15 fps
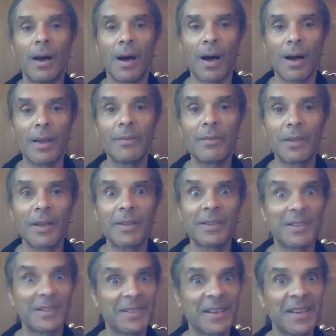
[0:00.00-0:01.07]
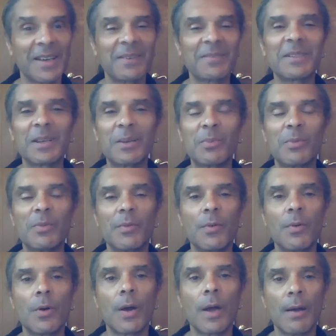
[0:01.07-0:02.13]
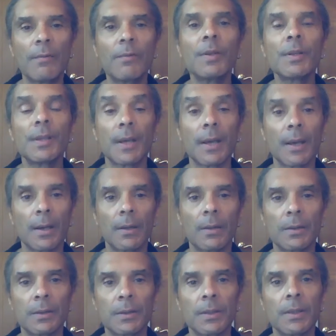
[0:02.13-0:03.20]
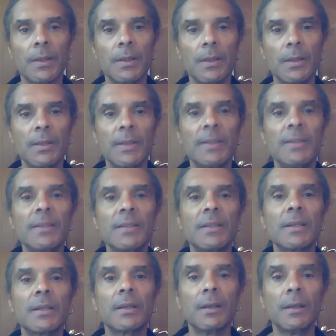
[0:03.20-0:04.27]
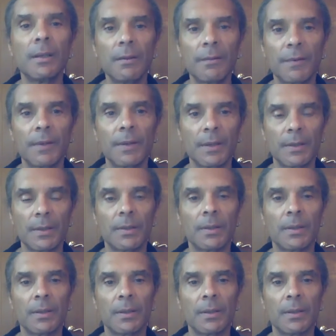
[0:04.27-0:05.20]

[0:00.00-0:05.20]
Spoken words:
I even like to say, and I've said it before, everything else is insignificant